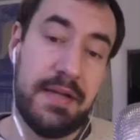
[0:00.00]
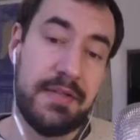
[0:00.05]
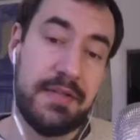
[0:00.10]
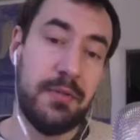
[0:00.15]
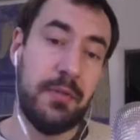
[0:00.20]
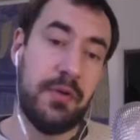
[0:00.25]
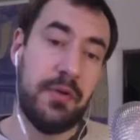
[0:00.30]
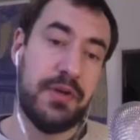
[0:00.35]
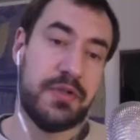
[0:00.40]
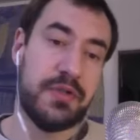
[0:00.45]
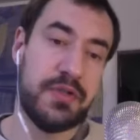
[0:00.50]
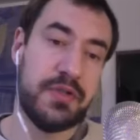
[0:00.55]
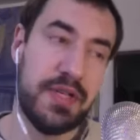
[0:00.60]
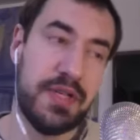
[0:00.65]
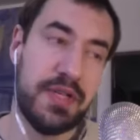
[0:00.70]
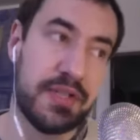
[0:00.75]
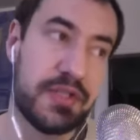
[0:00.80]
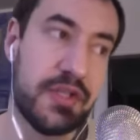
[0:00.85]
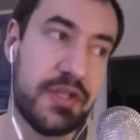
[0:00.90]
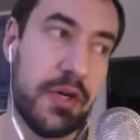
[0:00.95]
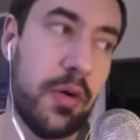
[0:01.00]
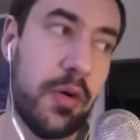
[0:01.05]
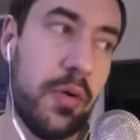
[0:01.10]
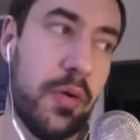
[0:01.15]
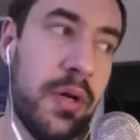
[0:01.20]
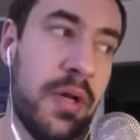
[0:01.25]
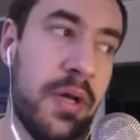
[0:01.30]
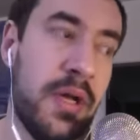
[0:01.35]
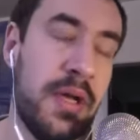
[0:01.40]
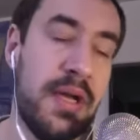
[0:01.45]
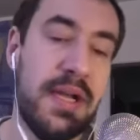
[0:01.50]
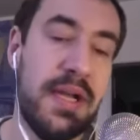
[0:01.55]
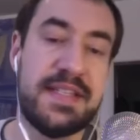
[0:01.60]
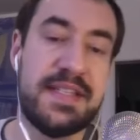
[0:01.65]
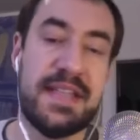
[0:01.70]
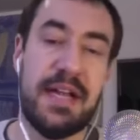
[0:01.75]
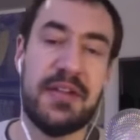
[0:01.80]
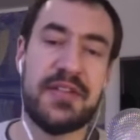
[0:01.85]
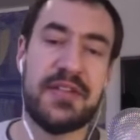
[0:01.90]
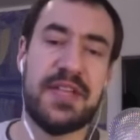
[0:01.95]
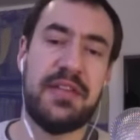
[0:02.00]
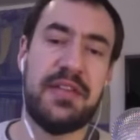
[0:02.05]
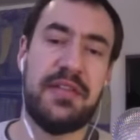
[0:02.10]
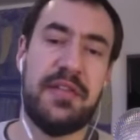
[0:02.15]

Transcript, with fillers: super interesting. So it sounds like